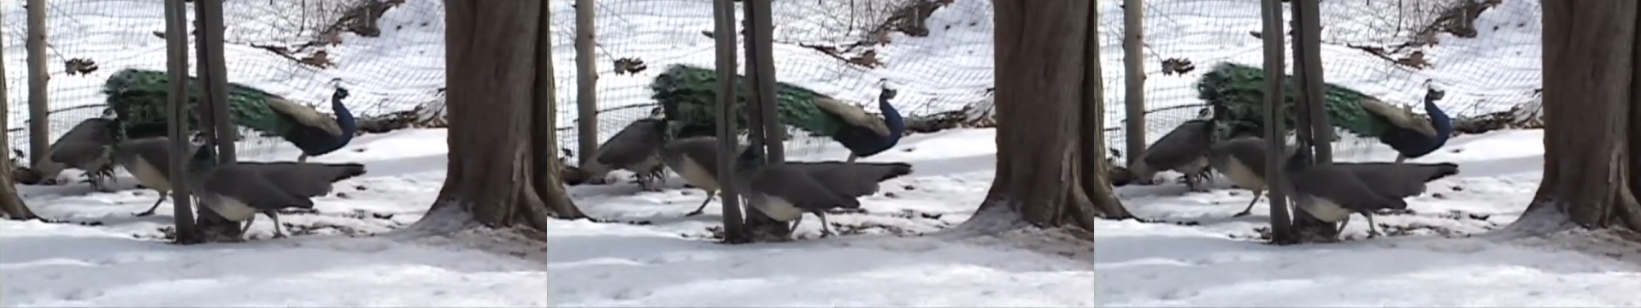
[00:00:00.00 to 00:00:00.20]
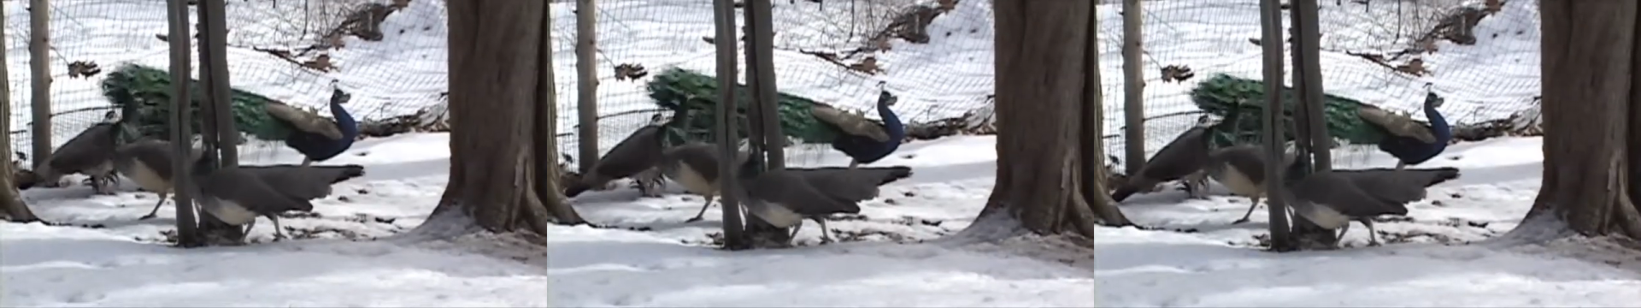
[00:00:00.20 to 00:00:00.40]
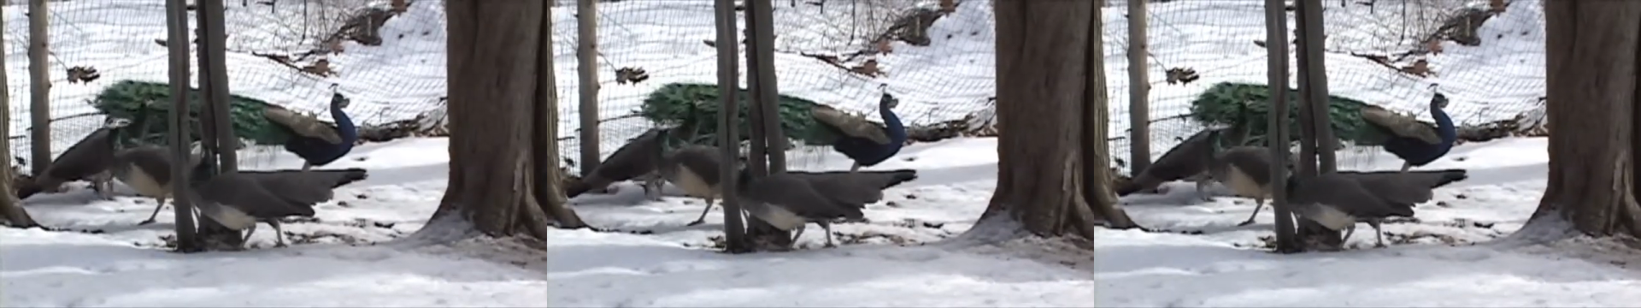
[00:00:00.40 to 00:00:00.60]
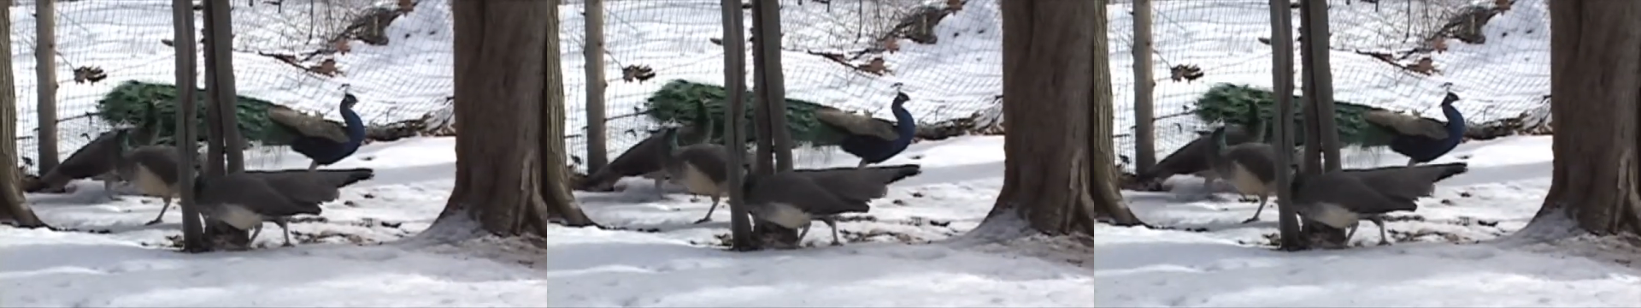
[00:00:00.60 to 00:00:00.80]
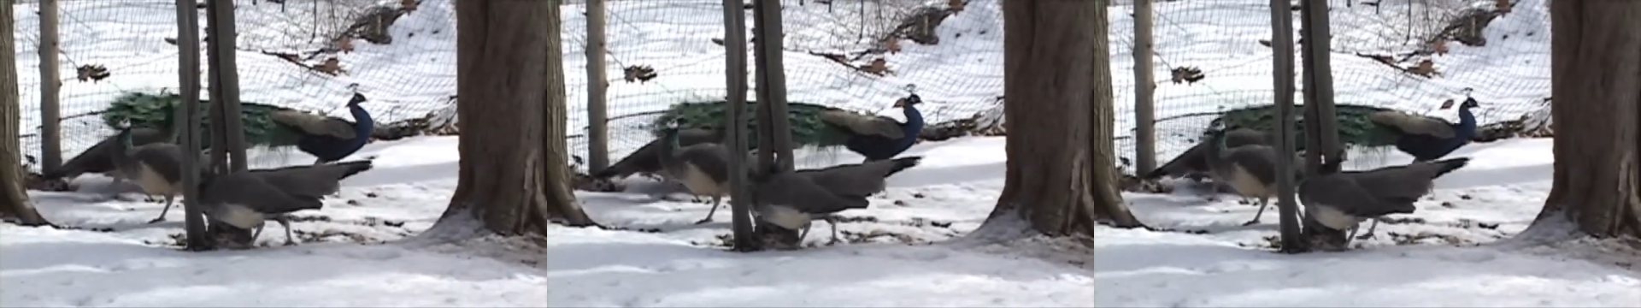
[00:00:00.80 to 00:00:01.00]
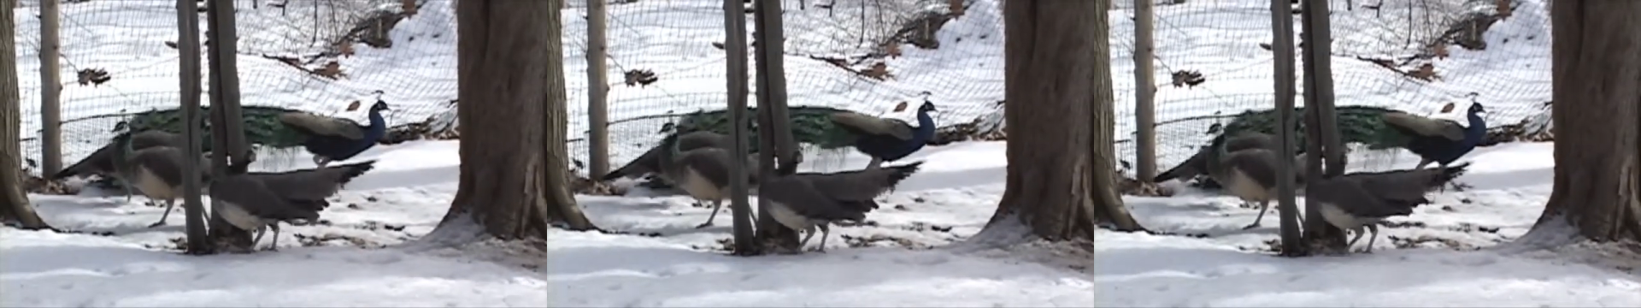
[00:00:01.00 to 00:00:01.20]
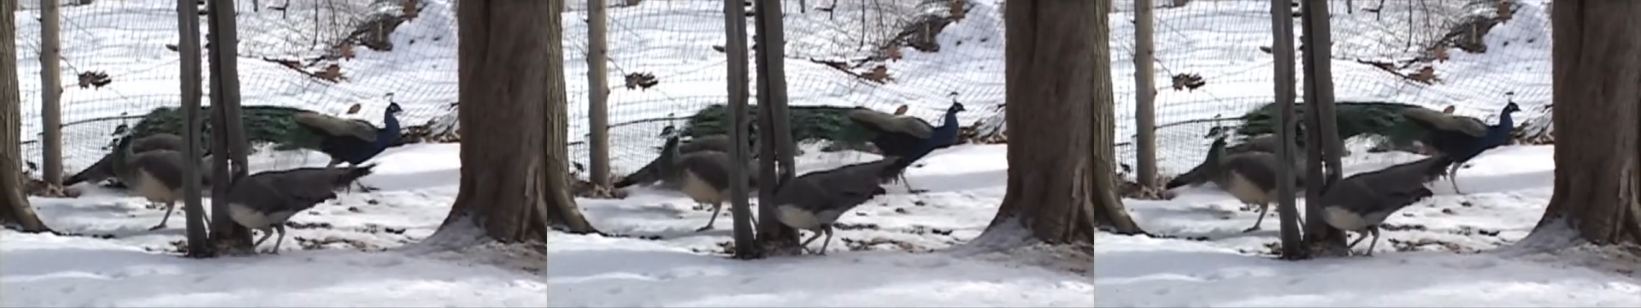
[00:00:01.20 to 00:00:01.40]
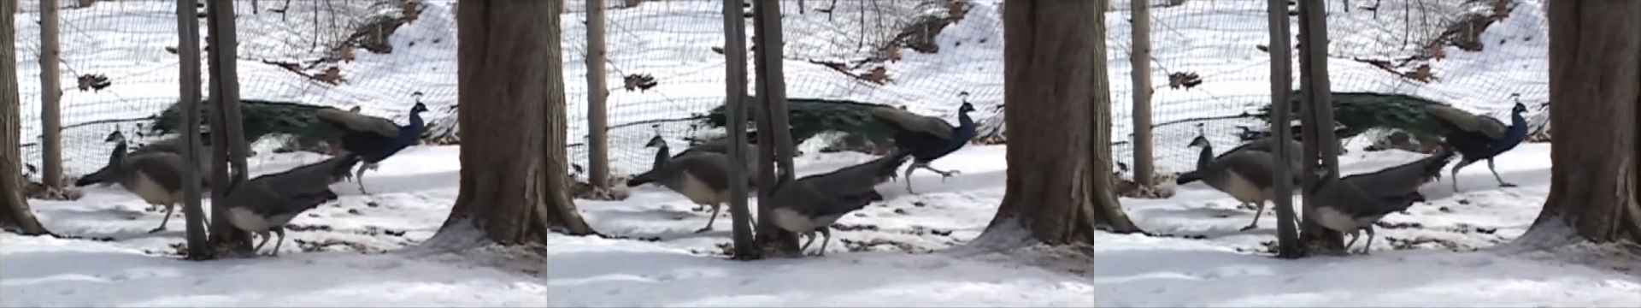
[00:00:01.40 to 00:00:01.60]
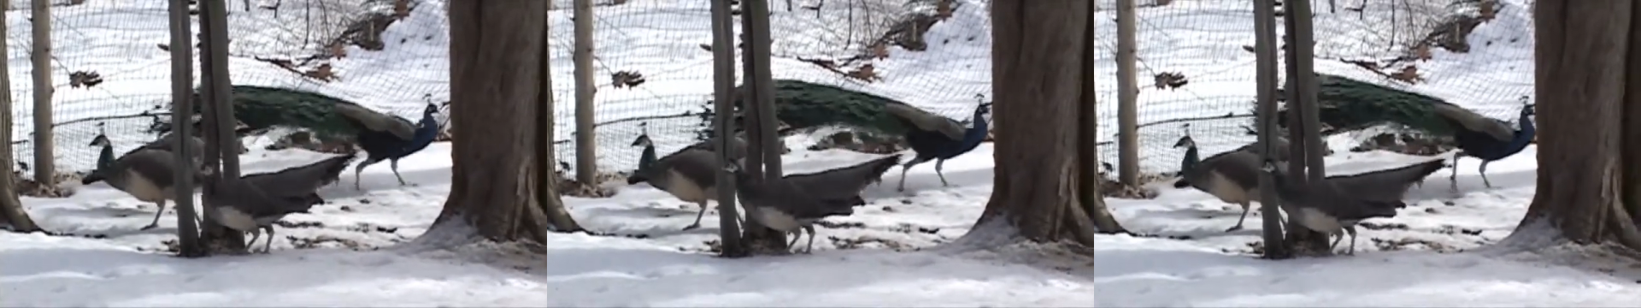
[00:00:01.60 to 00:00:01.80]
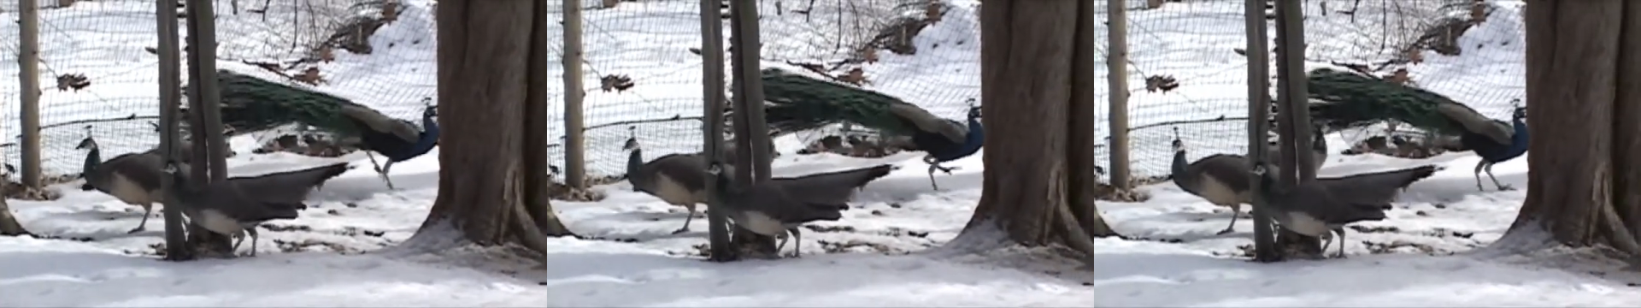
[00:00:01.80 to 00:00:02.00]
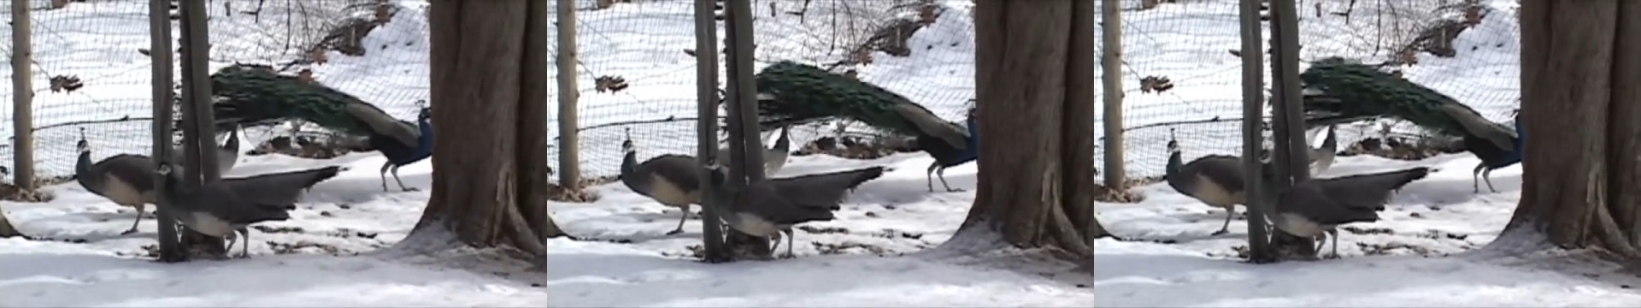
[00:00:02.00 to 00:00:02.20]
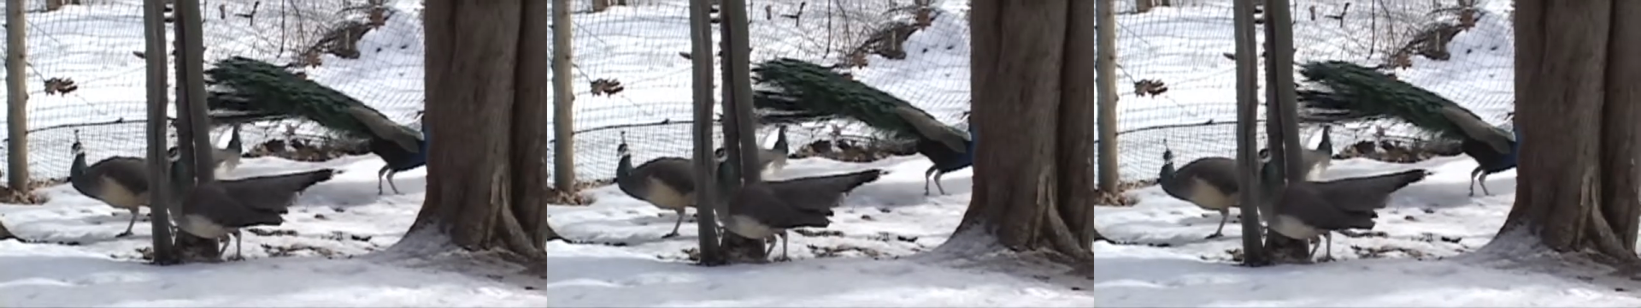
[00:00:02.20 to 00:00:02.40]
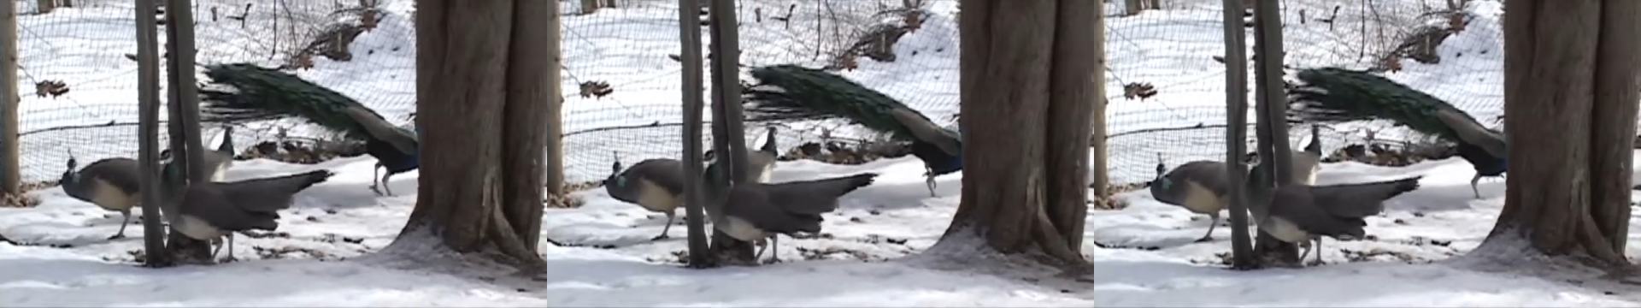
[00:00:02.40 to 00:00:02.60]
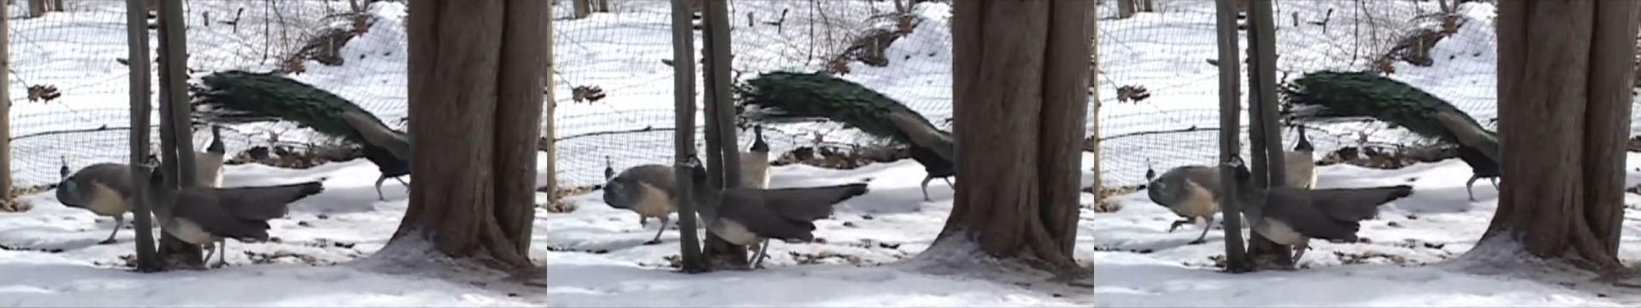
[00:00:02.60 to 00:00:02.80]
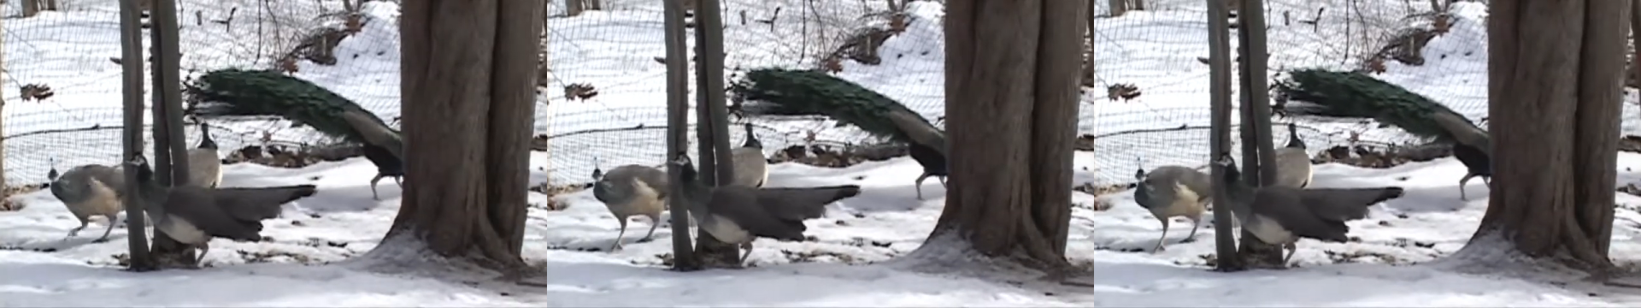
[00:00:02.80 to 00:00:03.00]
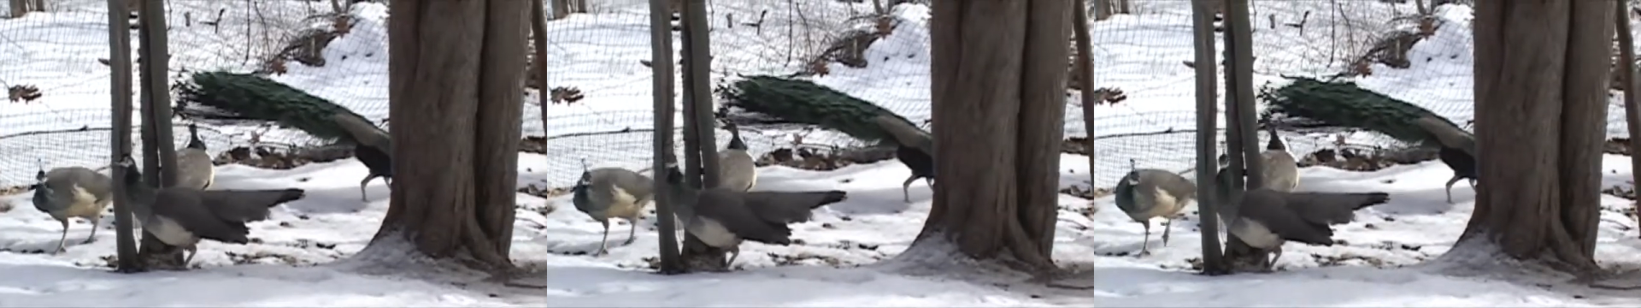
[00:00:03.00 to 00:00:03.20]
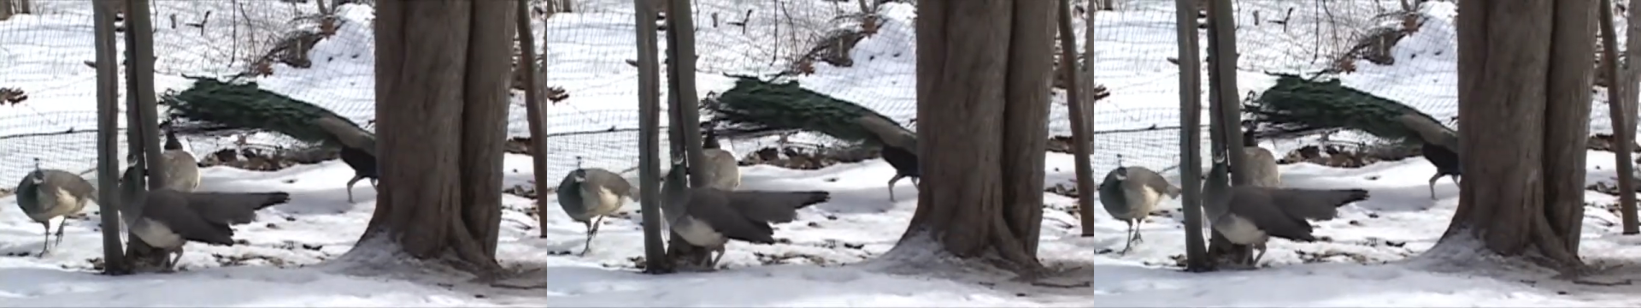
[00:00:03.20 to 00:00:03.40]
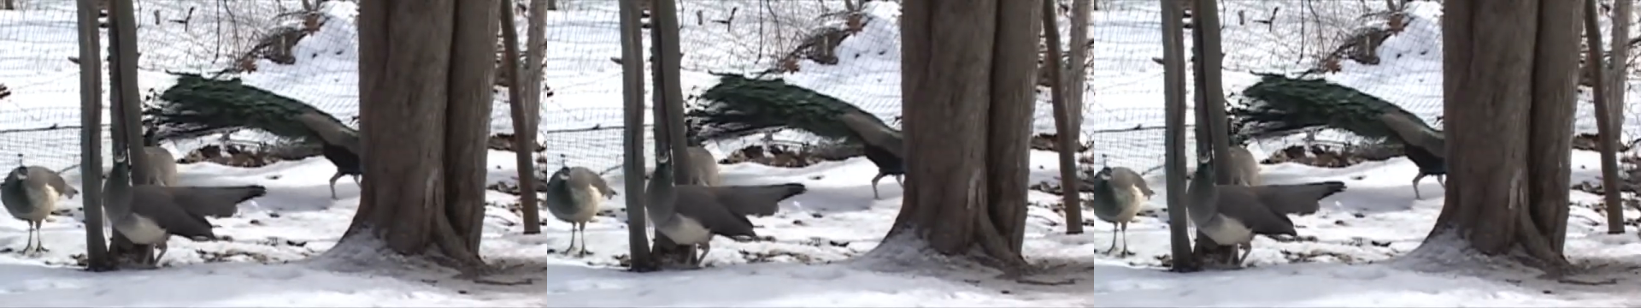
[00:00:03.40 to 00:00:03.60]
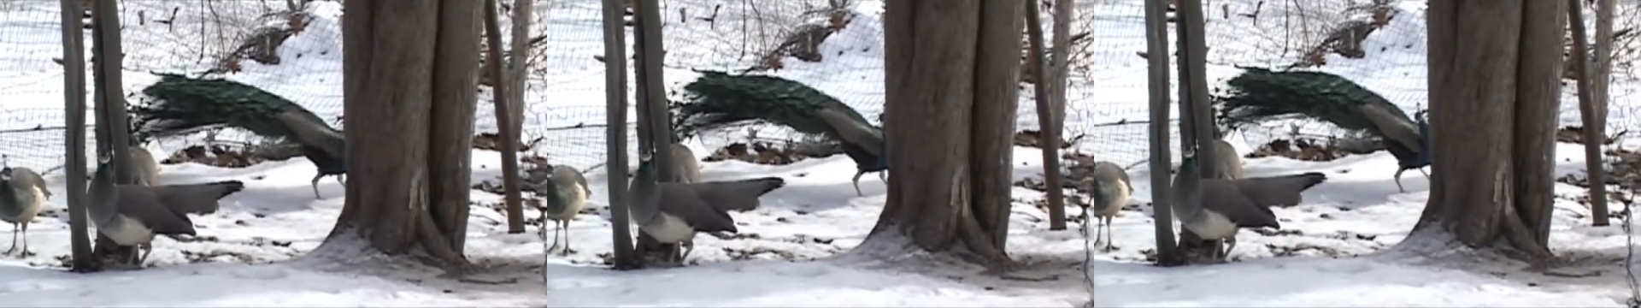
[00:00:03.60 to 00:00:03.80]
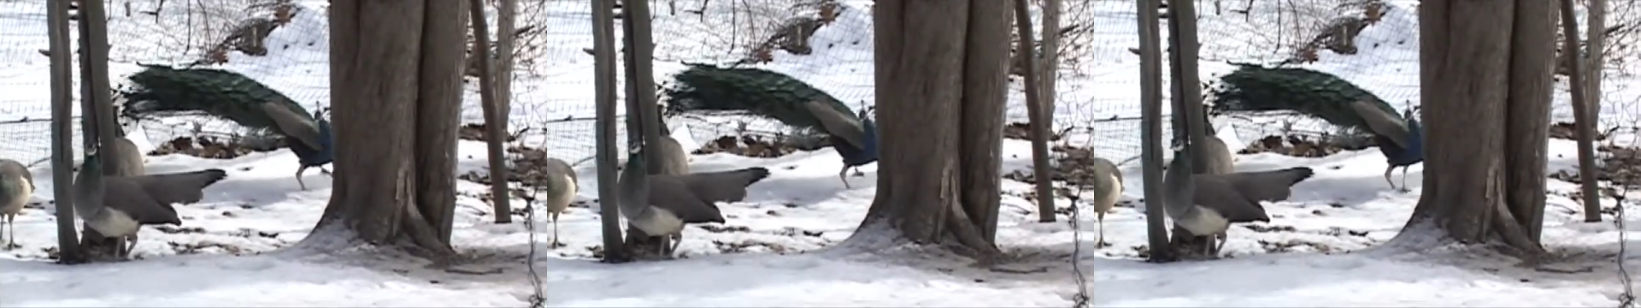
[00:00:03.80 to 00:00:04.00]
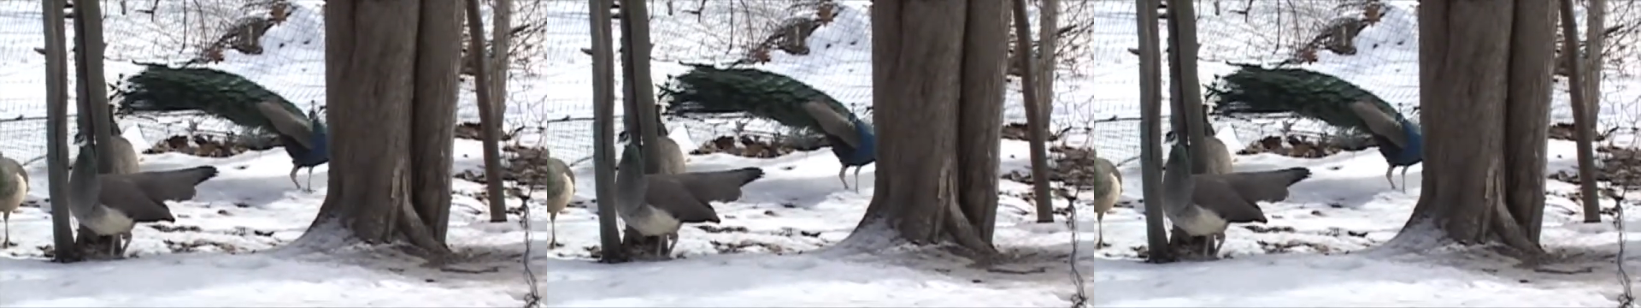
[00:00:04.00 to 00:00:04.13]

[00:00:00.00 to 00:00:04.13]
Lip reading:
[unreadable: no face in view]